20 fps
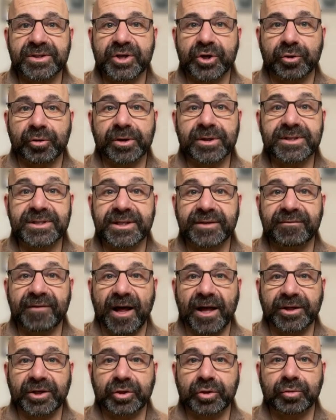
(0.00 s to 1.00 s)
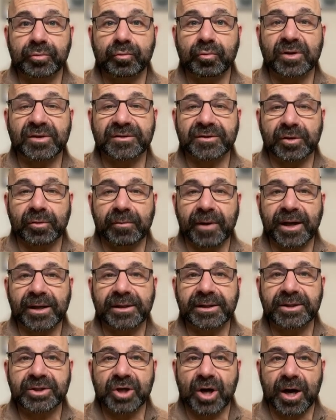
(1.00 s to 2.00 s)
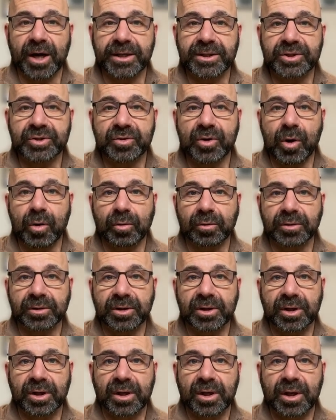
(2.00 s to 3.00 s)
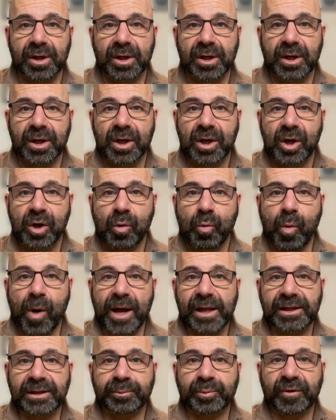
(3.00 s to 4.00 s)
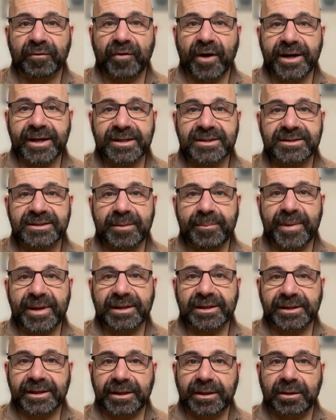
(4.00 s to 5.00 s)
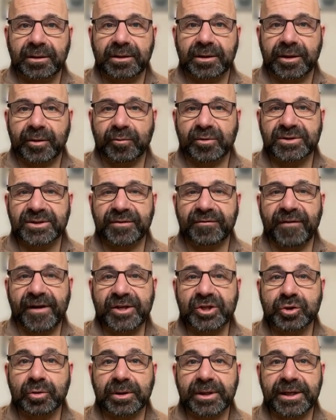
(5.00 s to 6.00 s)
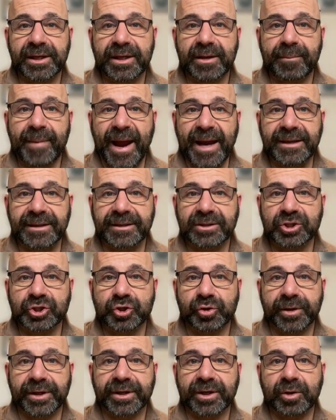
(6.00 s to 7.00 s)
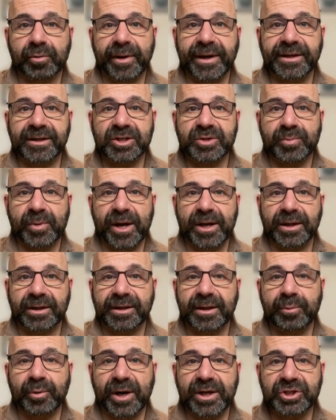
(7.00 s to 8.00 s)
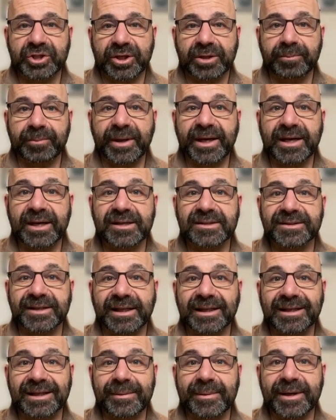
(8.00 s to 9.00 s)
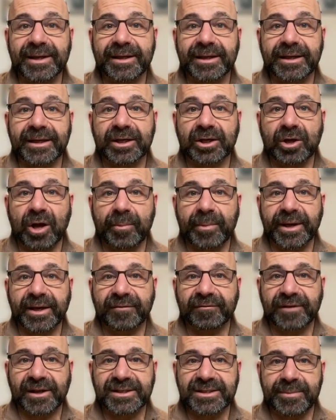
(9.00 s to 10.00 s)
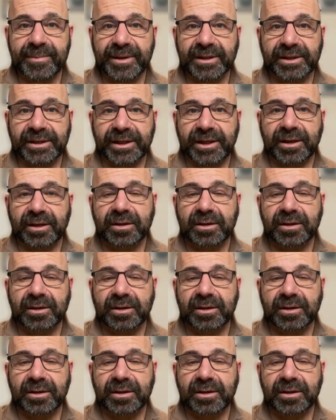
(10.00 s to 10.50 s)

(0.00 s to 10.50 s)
currency value was directly tied to gold. While it provided stability, it was eventually abandoned during the Great Depression because it limited economic flexibility.